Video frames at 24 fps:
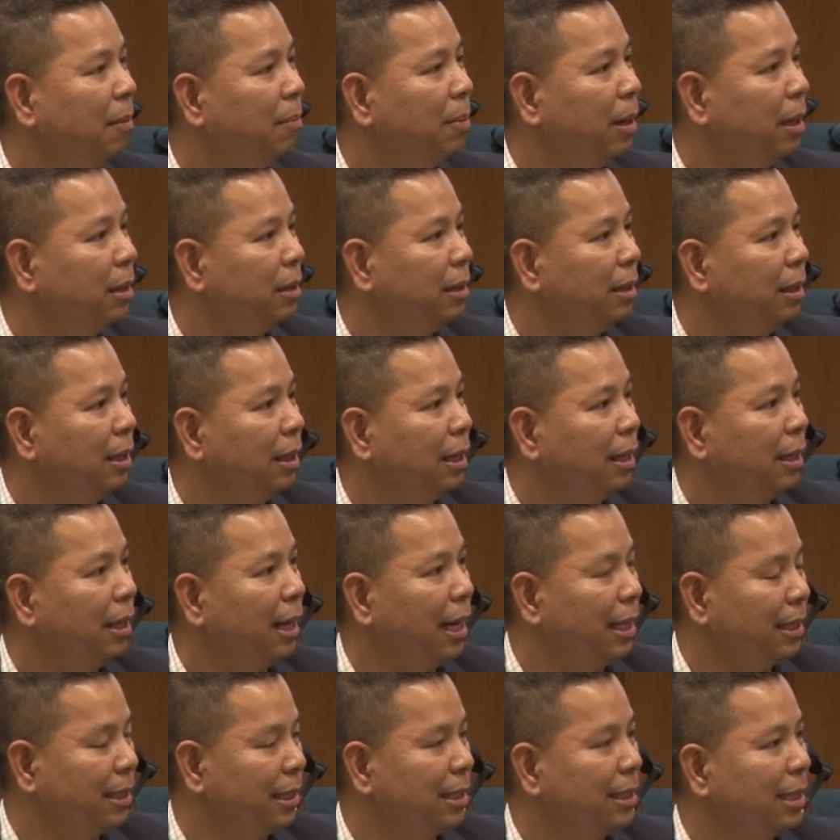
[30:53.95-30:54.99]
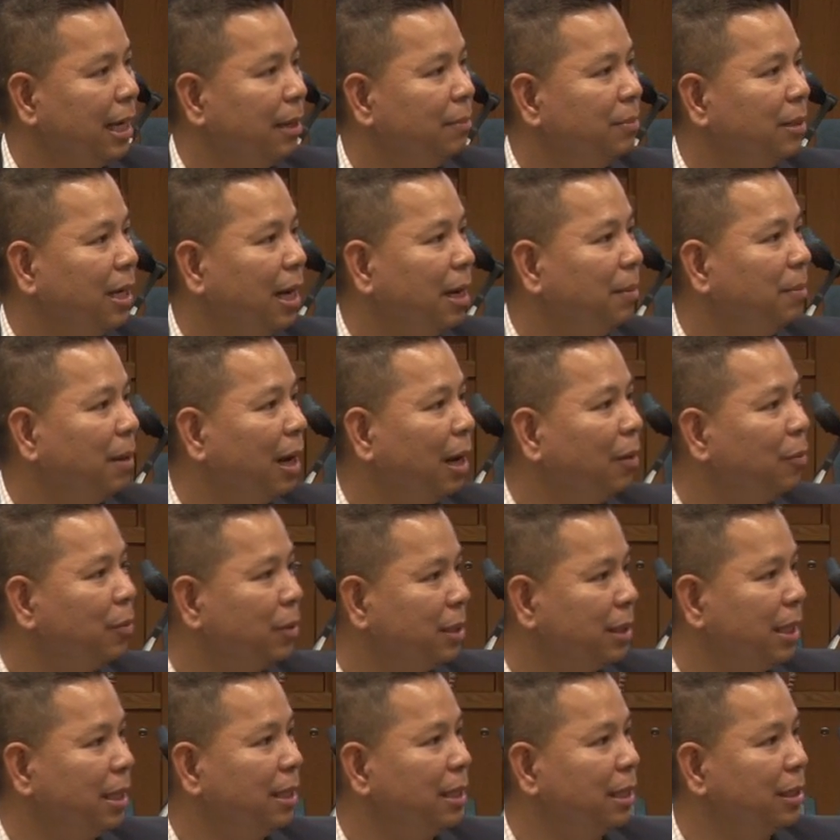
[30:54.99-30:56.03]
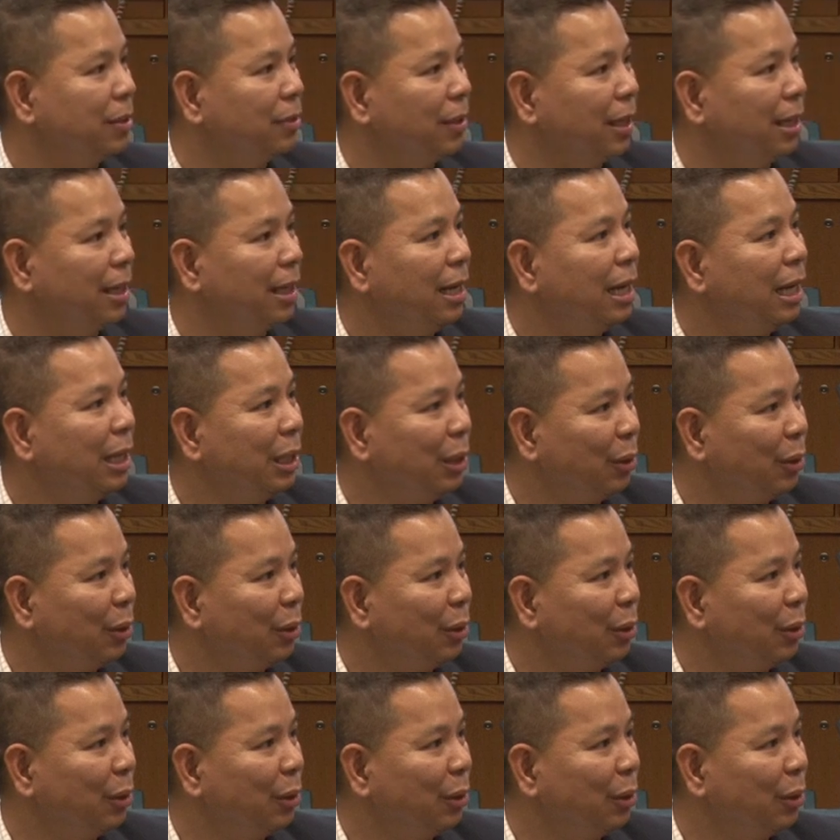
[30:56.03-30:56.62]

But at the same time, I would say this, okay?